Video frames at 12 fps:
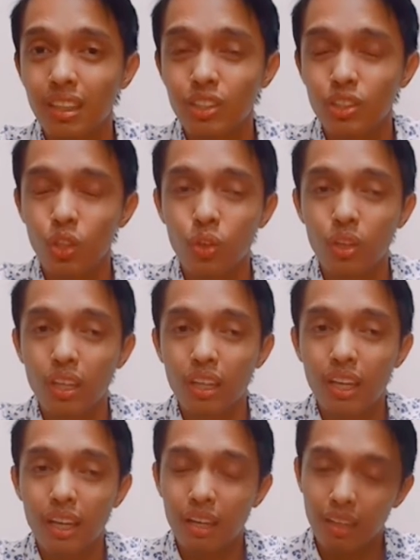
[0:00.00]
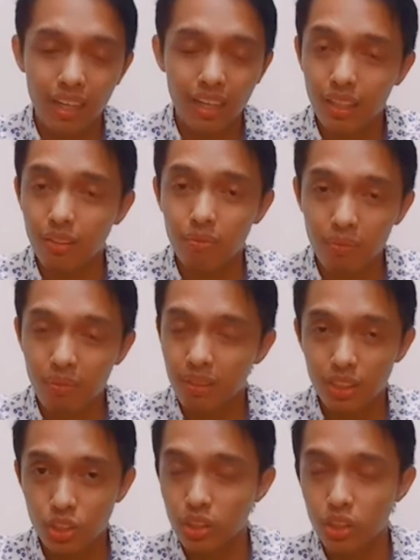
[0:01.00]
So, again,
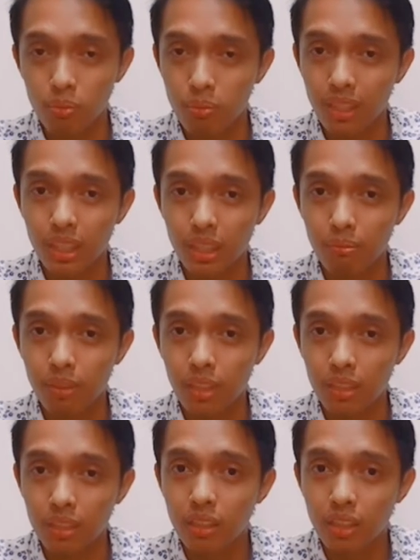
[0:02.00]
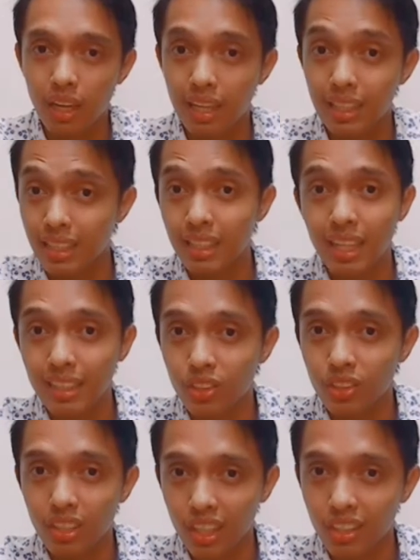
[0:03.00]
sobrang simple, alisin
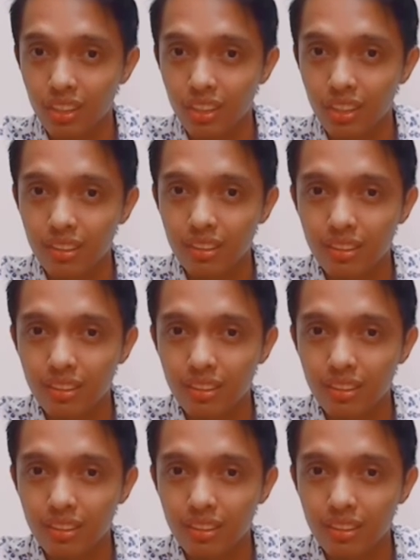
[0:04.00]
natin yung credit card.